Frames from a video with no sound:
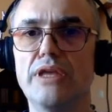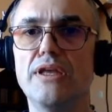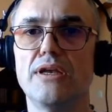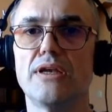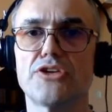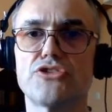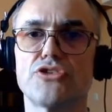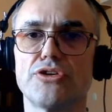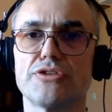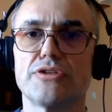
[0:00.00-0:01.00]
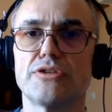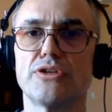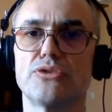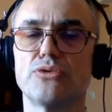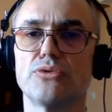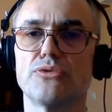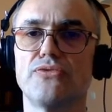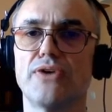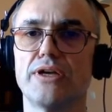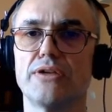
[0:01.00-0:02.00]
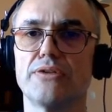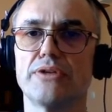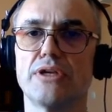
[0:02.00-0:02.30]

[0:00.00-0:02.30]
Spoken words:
e-lectures that you could find on the